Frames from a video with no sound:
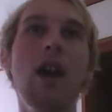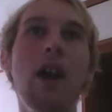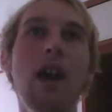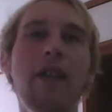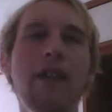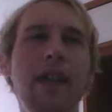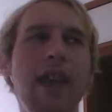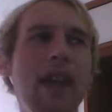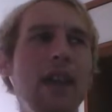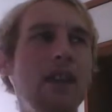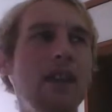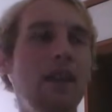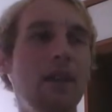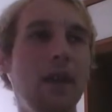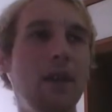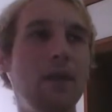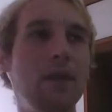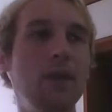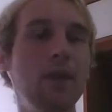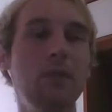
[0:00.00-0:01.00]
And then
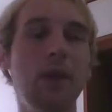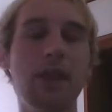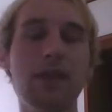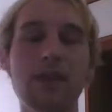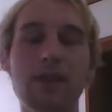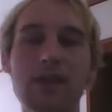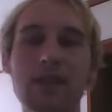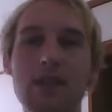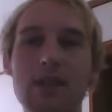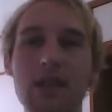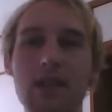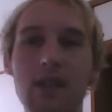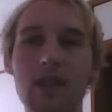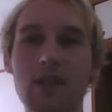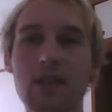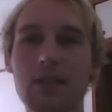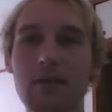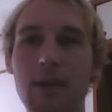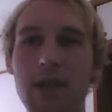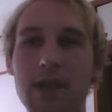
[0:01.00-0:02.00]
a few months
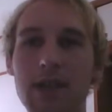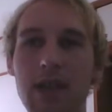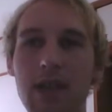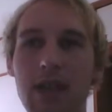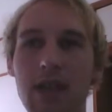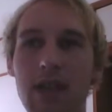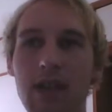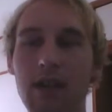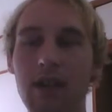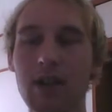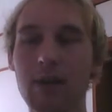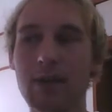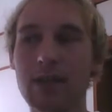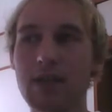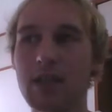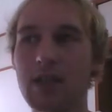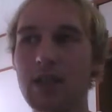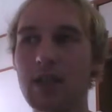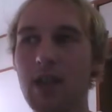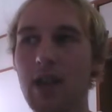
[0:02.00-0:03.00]
into my stay here, I
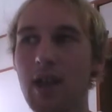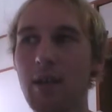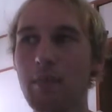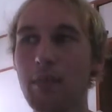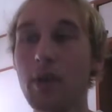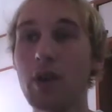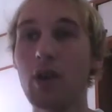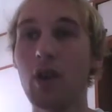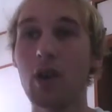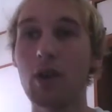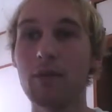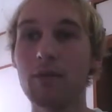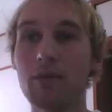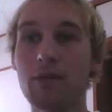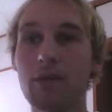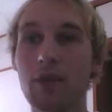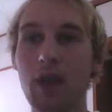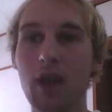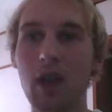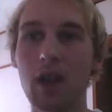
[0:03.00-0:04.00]
was in Book Off,
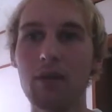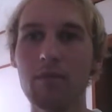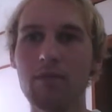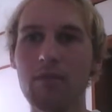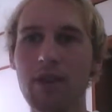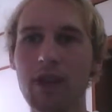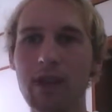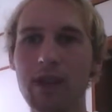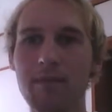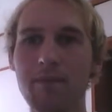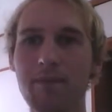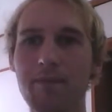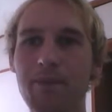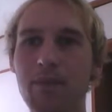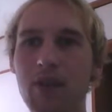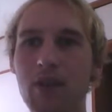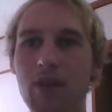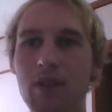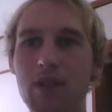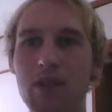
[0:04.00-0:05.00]
a really
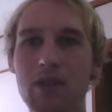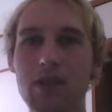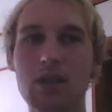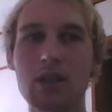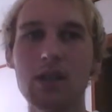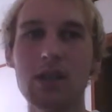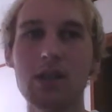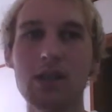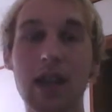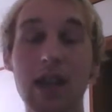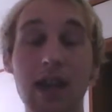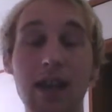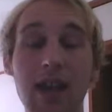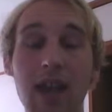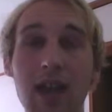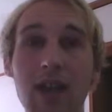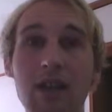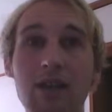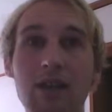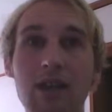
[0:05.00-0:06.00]
good
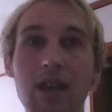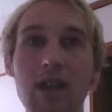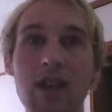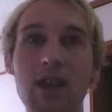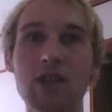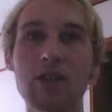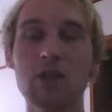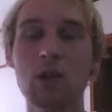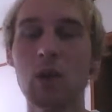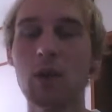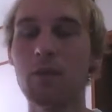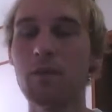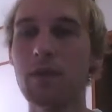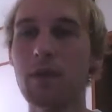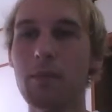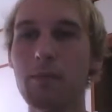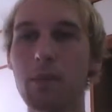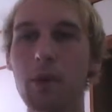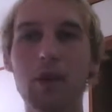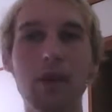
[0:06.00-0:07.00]
second-hand store
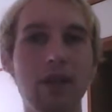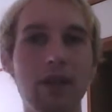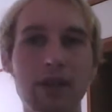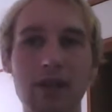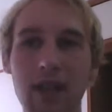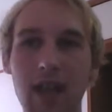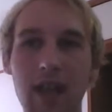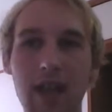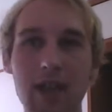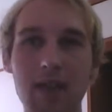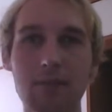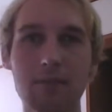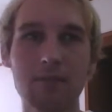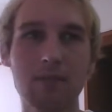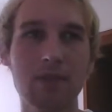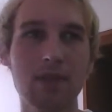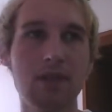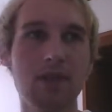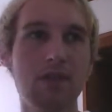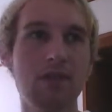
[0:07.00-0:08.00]
for books,
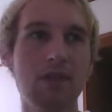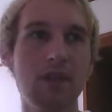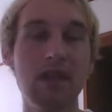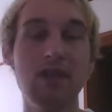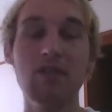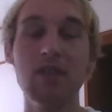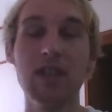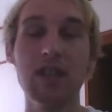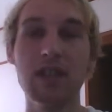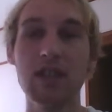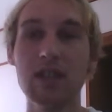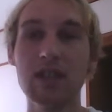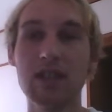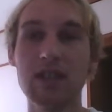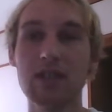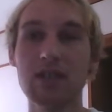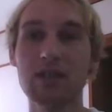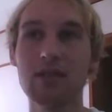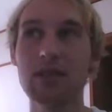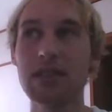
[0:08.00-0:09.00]
games, DVDs,
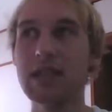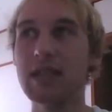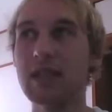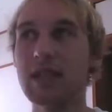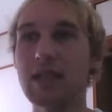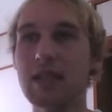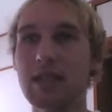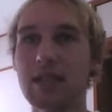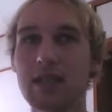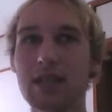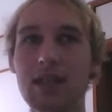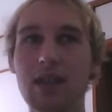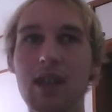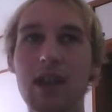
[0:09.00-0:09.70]
CDs,